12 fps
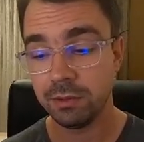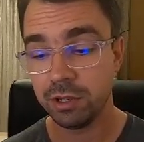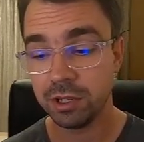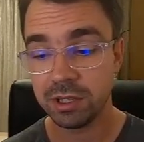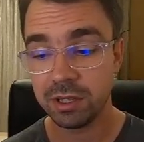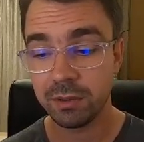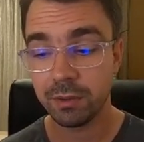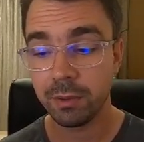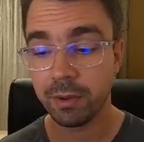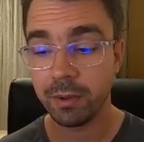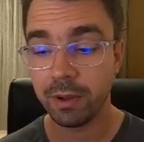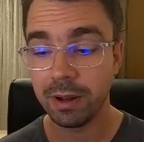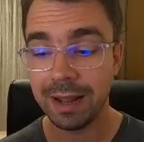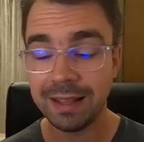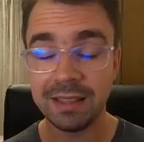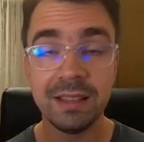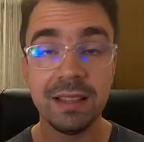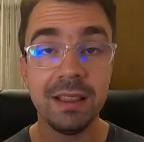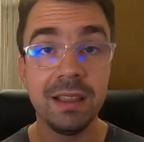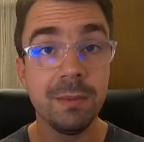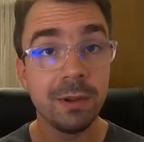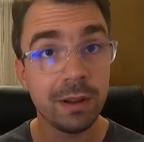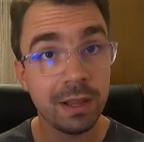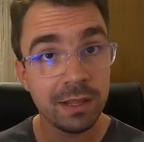just let the daemon